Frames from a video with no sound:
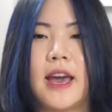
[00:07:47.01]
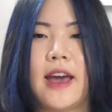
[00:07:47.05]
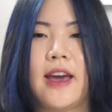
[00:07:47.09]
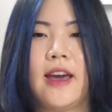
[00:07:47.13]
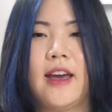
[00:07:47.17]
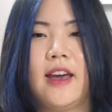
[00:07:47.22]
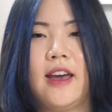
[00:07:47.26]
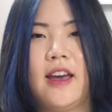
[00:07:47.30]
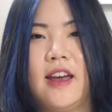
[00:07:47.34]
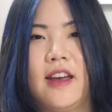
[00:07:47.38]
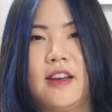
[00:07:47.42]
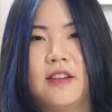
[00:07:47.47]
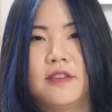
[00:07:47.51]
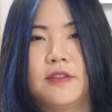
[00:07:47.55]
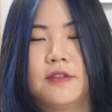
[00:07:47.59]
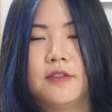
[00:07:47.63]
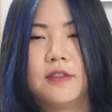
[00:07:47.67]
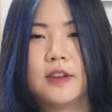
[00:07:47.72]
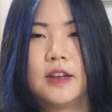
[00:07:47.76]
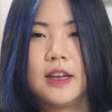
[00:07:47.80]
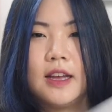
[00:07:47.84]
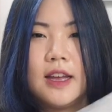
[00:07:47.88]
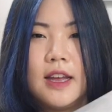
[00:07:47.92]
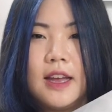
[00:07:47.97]
have,
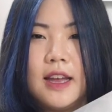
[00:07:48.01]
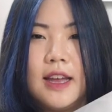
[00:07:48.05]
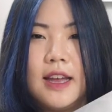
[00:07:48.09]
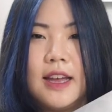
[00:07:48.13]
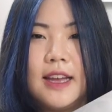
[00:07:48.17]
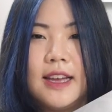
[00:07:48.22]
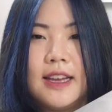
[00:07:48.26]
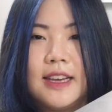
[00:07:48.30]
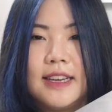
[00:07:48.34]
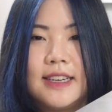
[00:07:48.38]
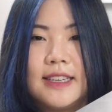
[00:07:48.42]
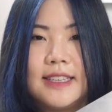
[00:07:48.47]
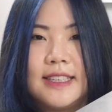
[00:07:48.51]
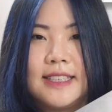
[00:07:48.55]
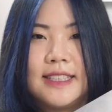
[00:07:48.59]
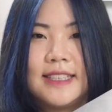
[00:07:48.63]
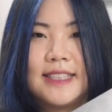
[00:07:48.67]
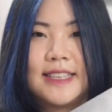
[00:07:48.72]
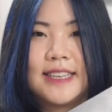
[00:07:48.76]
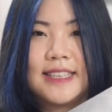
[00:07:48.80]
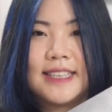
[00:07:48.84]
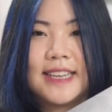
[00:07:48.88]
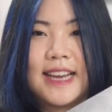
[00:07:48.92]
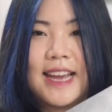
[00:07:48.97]

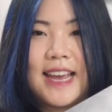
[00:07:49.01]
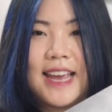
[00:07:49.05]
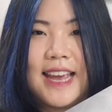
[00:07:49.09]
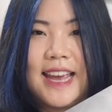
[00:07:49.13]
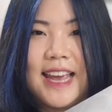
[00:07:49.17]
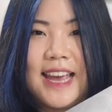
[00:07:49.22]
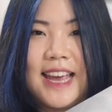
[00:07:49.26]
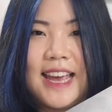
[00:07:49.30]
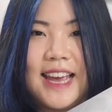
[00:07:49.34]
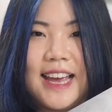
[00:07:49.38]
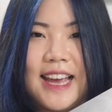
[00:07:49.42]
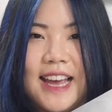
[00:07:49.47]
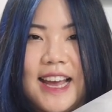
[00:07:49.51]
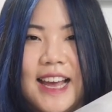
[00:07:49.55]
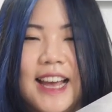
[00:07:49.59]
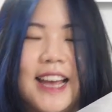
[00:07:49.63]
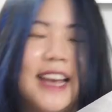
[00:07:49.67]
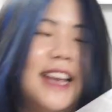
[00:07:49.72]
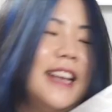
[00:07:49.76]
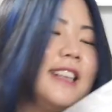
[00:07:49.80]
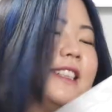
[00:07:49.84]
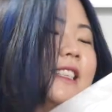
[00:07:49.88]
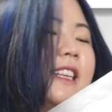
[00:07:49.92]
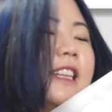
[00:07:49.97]
ta-da!
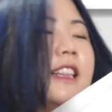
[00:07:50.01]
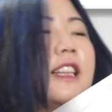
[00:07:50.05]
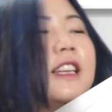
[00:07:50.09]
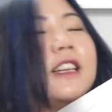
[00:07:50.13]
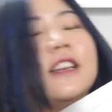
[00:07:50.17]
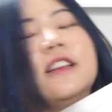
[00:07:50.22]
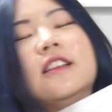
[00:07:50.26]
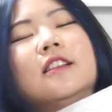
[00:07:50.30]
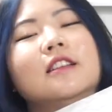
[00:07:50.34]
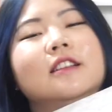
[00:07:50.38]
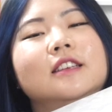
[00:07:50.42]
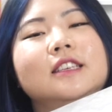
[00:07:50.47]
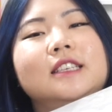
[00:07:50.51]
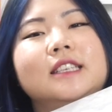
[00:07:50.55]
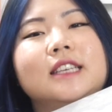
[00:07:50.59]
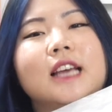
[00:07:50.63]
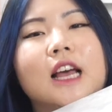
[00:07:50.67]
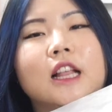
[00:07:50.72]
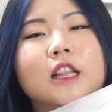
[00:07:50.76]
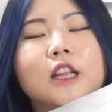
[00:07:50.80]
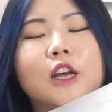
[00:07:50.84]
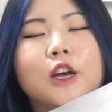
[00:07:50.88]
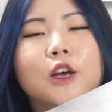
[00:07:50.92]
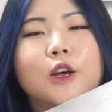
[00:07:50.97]
It's a little
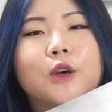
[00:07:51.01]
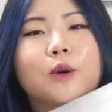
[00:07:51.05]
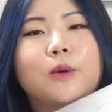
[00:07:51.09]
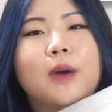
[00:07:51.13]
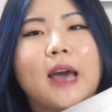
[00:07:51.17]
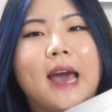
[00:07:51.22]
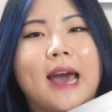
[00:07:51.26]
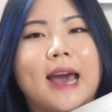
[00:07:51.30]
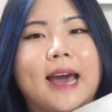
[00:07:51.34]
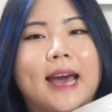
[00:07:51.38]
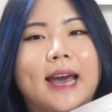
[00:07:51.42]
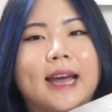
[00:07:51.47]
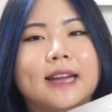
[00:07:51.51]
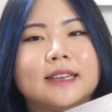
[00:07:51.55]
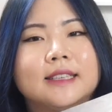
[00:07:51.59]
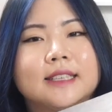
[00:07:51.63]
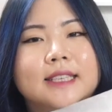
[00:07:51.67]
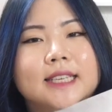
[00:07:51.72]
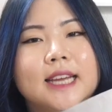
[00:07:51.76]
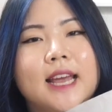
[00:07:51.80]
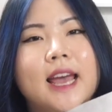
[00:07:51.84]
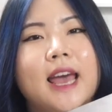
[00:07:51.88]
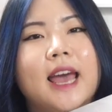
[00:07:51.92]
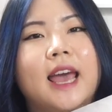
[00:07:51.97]
yellow
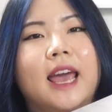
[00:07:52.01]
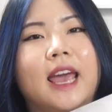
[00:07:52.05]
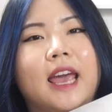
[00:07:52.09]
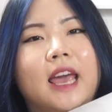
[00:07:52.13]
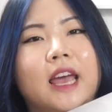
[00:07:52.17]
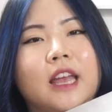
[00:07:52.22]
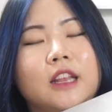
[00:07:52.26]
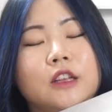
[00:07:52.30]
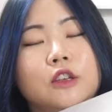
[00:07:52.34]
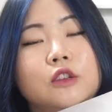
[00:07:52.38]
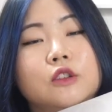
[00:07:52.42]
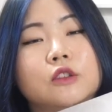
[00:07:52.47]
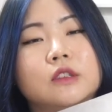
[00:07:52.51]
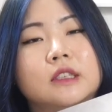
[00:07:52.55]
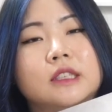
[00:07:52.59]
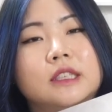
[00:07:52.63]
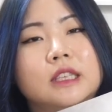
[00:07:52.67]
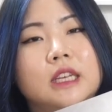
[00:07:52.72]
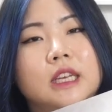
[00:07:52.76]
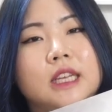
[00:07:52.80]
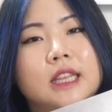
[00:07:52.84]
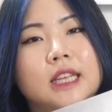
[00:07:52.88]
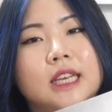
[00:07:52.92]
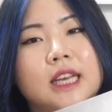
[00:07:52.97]
hat, and you'll
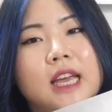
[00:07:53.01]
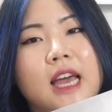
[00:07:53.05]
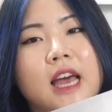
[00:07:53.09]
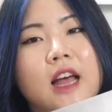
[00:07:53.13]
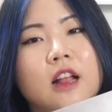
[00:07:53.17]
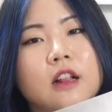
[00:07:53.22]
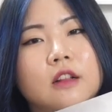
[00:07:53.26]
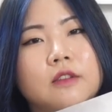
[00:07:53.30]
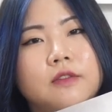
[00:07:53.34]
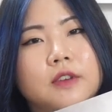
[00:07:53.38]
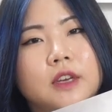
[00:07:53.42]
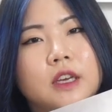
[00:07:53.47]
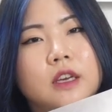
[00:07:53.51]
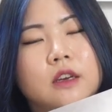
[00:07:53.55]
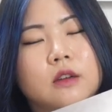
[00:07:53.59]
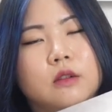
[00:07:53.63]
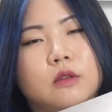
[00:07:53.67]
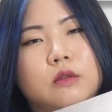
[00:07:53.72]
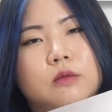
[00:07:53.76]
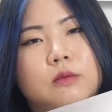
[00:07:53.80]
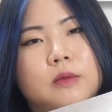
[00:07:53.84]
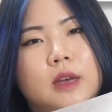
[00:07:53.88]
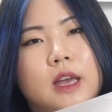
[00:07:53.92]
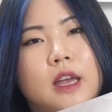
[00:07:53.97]
see the LV,
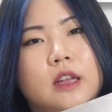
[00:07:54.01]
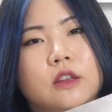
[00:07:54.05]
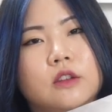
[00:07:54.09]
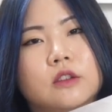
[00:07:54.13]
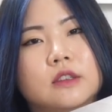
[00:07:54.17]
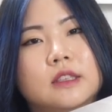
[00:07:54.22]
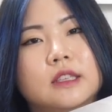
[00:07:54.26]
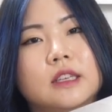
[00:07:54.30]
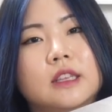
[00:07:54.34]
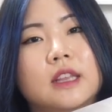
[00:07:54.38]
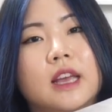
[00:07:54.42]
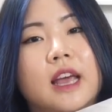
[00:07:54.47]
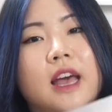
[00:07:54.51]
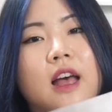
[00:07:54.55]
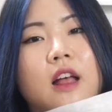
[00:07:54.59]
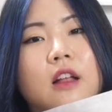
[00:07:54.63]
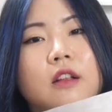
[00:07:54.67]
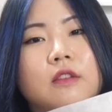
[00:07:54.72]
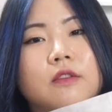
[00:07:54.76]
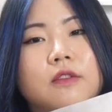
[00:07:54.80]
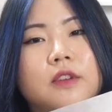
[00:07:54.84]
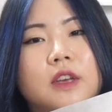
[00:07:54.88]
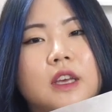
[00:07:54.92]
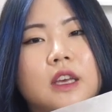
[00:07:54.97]
oh, and you'll see the
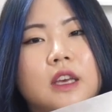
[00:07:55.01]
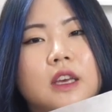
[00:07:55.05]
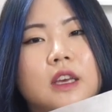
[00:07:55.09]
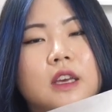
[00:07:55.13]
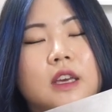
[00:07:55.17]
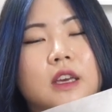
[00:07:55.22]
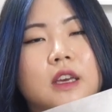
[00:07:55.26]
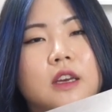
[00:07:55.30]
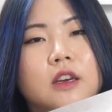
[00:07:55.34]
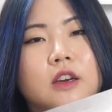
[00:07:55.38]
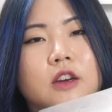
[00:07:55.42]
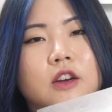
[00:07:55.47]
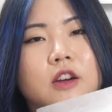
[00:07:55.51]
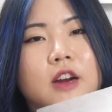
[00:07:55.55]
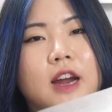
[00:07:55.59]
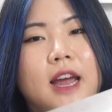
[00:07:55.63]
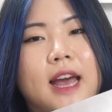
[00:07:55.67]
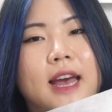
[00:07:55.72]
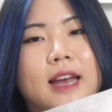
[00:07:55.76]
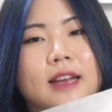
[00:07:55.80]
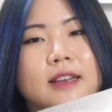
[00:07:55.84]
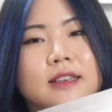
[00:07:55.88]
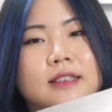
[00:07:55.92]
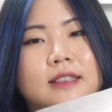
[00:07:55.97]
LV here
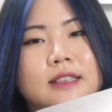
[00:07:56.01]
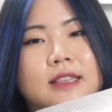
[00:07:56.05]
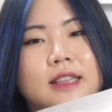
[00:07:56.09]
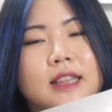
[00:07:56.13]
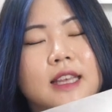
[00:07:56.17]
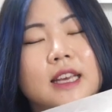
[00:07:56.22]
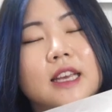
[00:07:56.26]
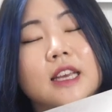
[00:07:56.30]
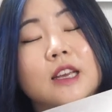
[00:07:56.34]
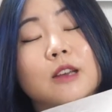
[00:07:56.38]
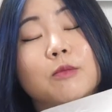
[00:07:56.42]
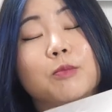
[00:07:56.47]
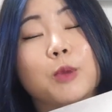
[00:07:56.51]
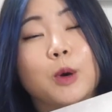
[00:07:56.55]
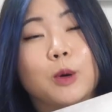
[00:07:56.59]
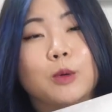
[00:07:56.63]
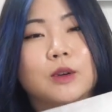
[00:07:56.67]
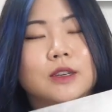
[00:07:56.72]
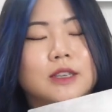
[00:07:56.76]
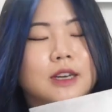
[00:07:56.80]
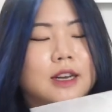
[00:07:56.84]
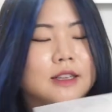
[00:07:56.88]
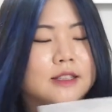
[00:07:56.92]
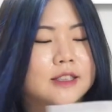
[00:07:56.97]
has the
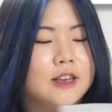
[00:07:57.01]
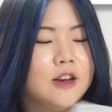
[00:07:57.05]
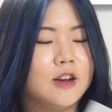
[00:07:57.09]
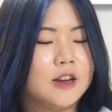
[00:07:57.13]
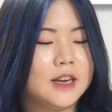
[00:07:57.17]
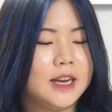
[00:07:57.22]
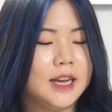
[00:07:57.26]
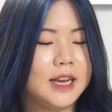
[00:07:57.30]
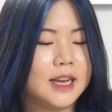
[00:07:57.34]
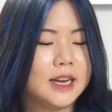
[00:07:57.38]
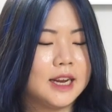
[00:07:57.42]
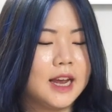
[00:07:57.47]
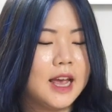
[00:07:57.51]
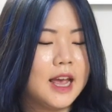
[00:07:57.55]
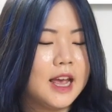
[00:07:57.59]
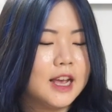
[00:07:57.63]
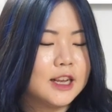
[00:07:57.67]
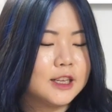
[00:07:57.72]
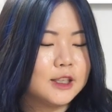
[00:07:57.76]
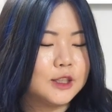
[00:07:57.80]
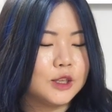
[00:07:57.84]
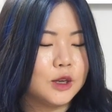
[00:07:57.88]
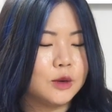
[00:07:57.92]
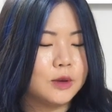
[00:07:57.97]
polka dots on it.
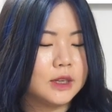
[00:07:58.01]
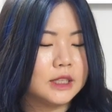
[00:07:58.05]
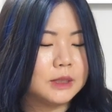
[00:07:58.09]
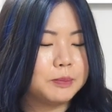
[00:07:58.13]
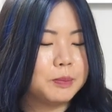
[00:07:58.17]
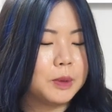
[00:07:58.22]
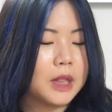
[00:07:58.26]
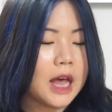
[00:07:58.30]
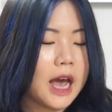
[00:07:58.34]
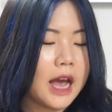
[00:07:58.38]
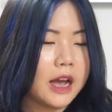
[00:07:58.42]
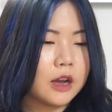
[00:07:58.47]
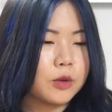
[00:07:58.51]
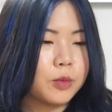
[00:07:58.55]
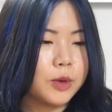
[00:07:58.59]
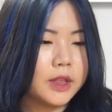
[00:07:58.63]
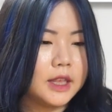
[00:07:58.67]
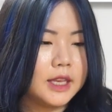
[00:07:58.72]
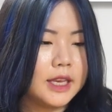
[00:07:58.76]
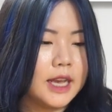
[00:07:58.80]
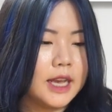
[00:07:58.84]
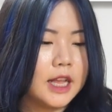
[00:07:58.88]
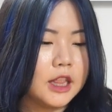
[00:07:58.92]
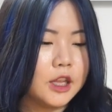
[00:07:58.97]
So it's black
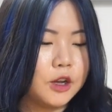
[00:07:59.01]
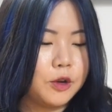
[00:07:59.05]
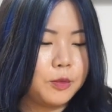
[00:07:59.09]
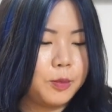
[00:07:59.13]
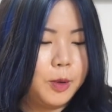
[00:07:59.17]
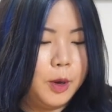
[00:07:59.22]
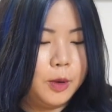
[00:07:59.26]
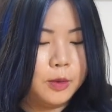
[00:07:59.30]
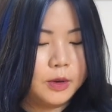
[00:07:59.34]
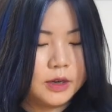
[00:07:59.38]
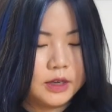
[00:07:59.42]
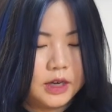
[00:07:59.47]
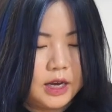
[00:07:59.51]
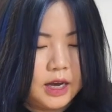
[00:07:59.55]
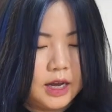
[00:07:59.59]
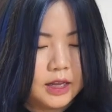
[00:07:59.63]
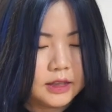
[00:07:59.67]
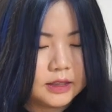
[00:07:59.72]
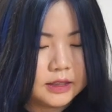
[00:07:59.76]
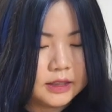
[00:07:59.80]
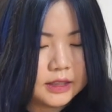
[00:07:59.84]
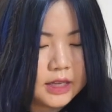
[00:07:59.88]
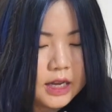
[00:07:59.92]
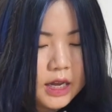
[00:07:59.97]
with yellow polka
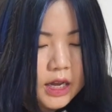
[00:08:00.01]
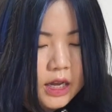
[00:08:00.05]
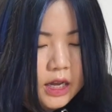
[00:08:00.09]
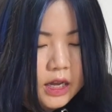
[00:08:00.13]
dots.